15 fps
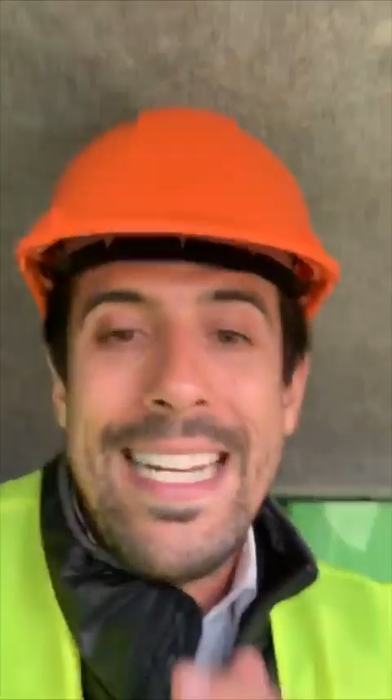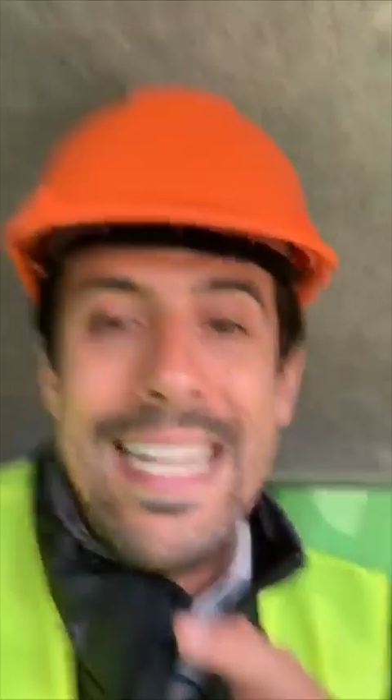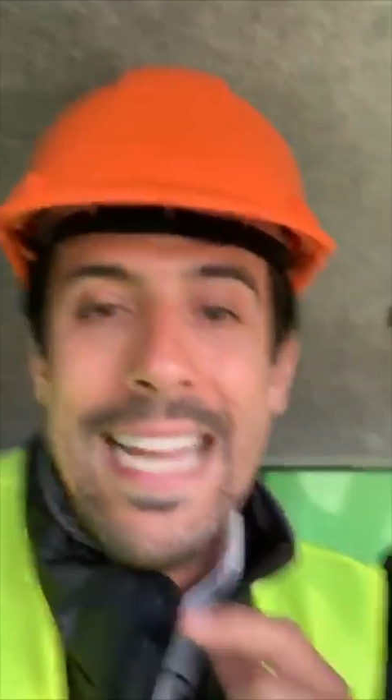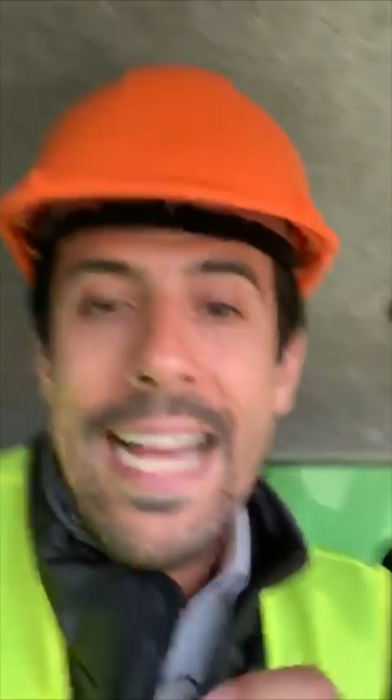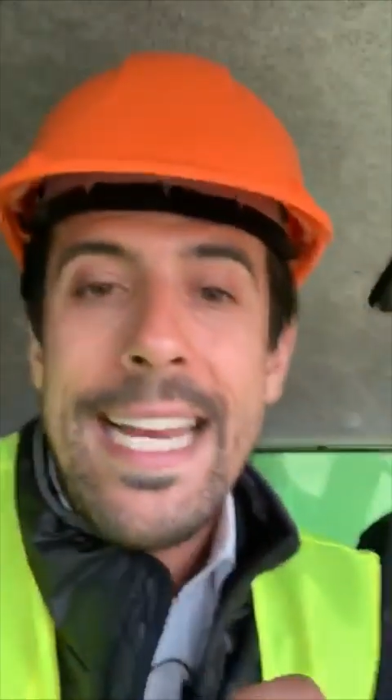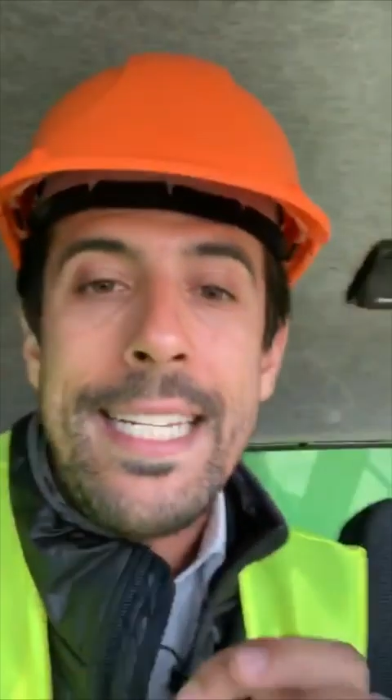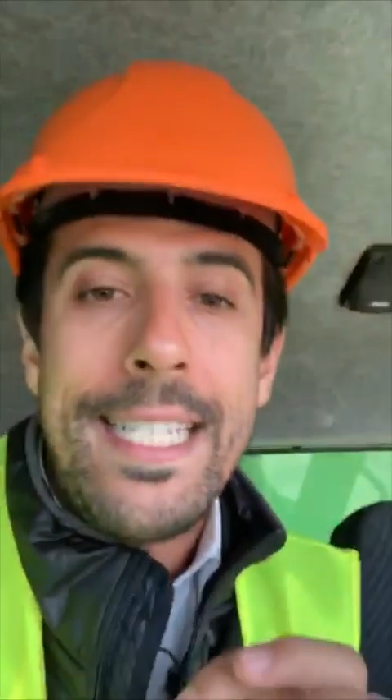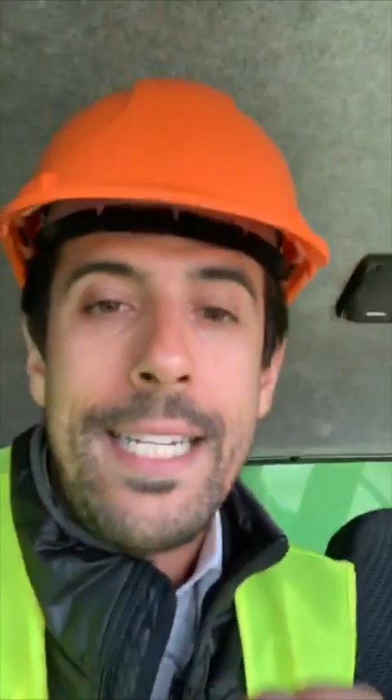
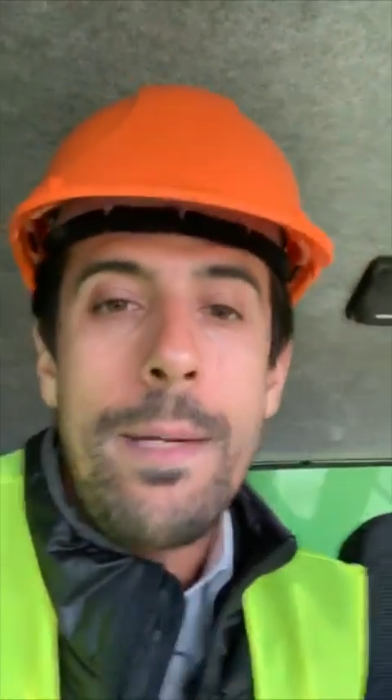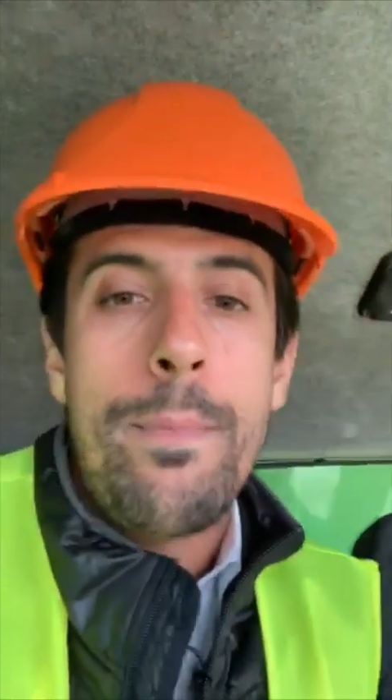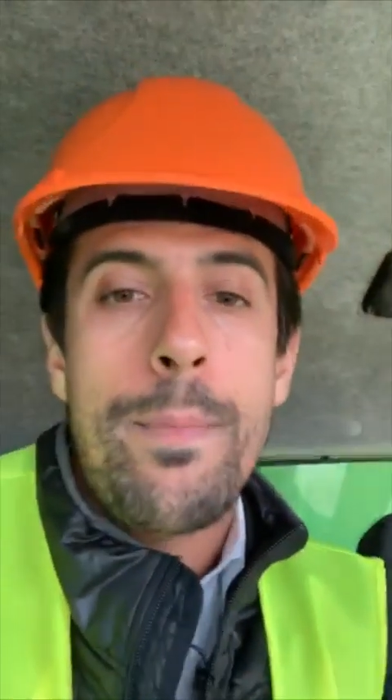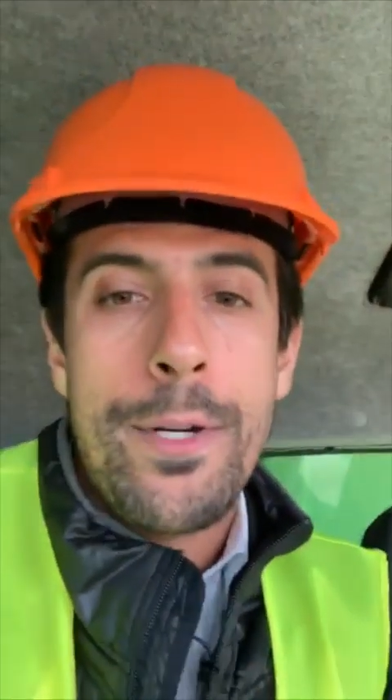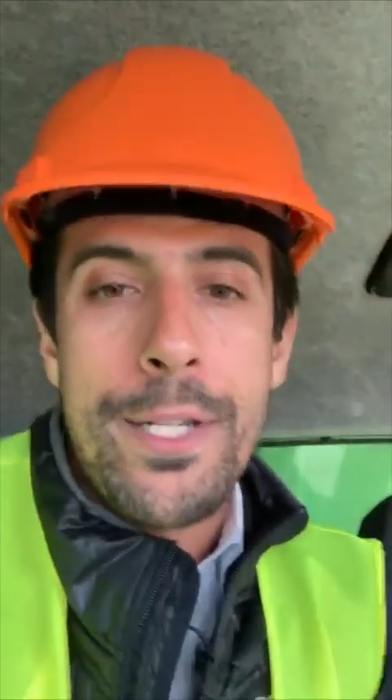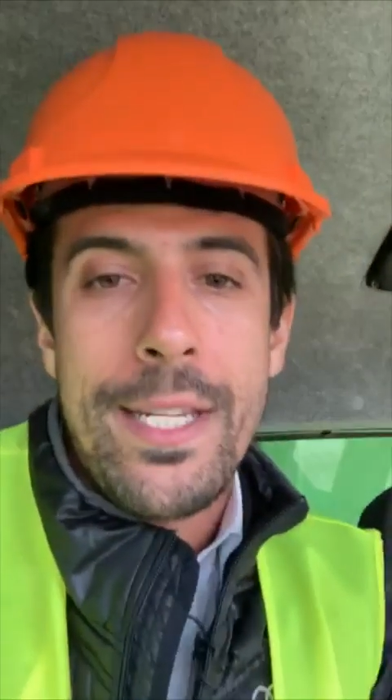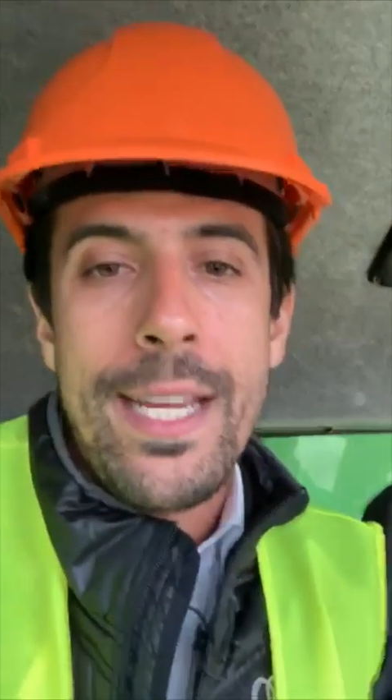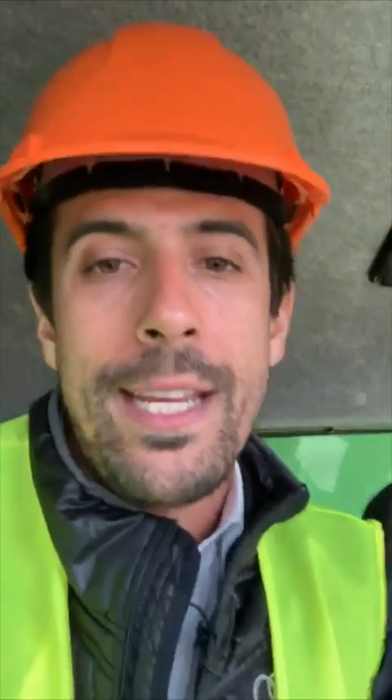
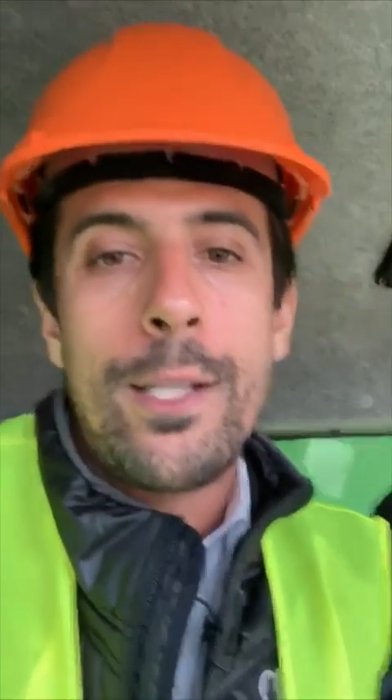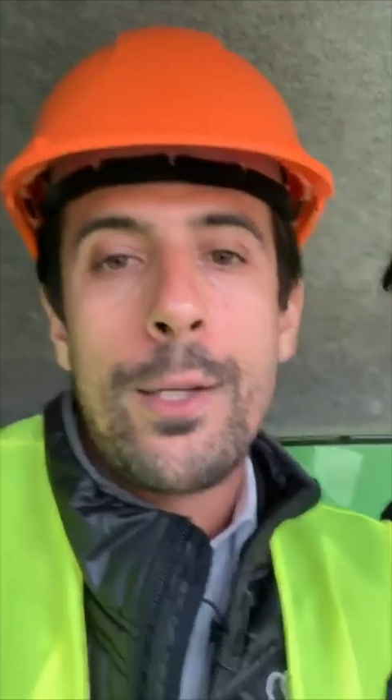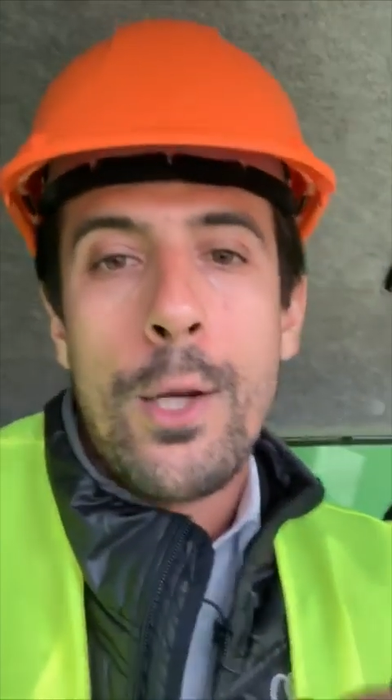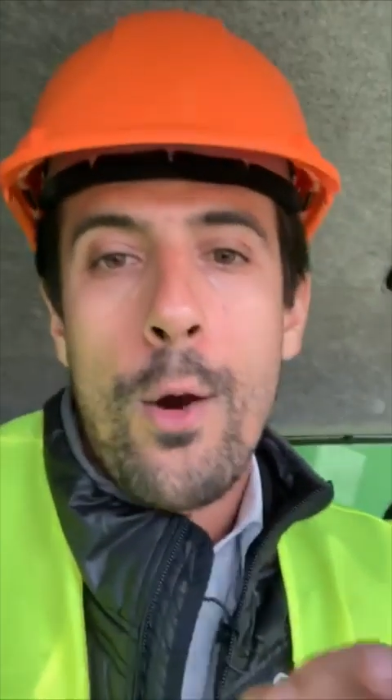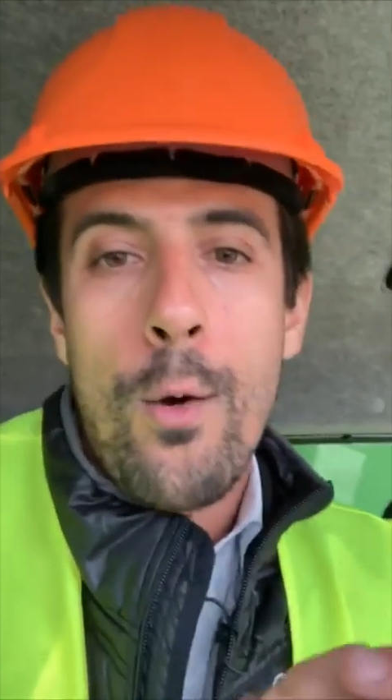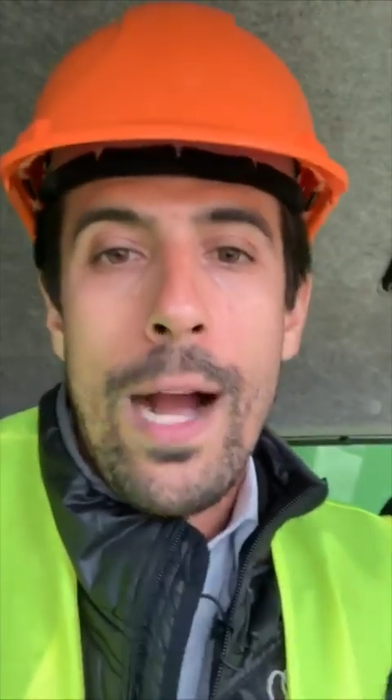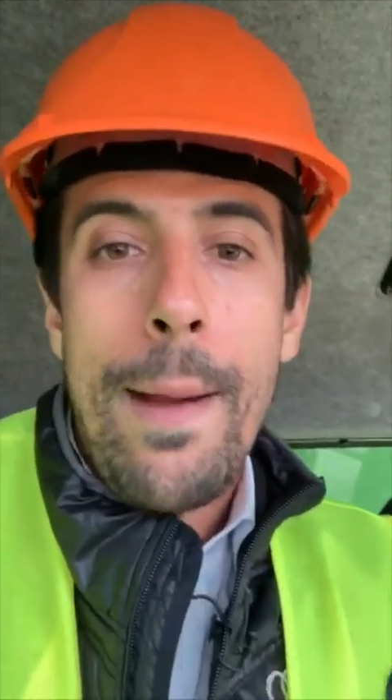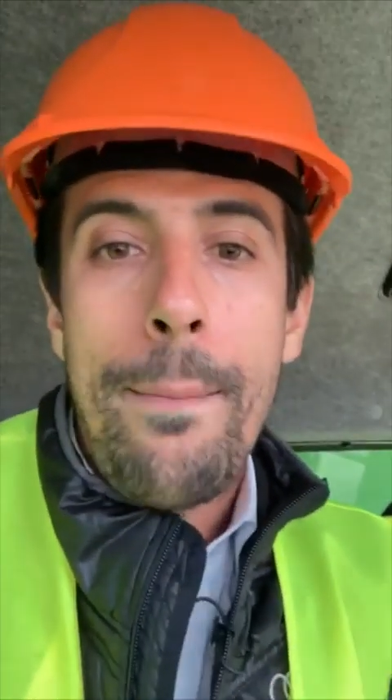19% to
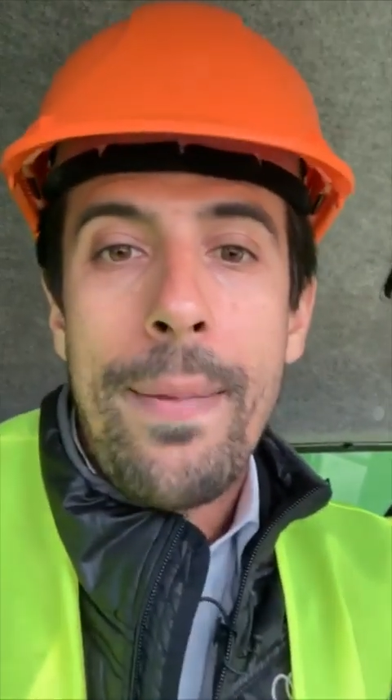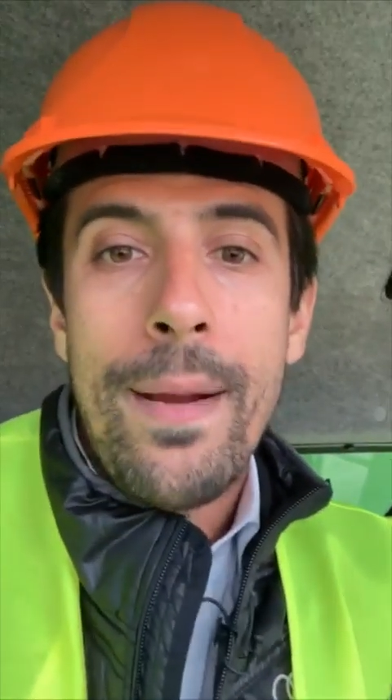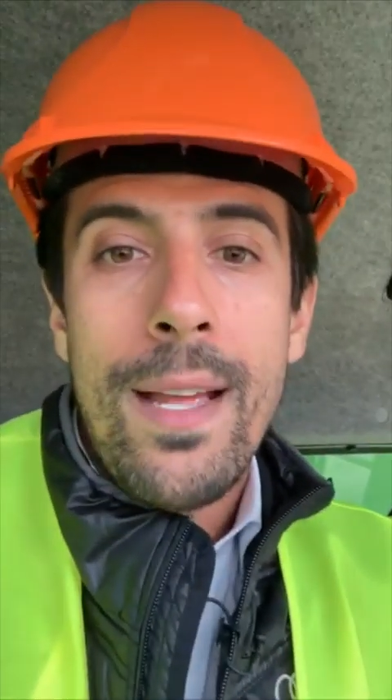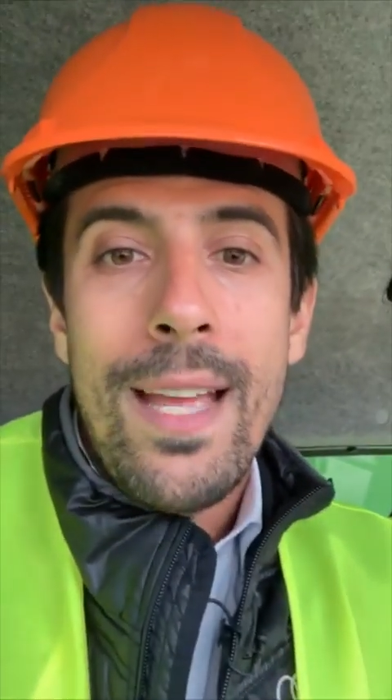go up,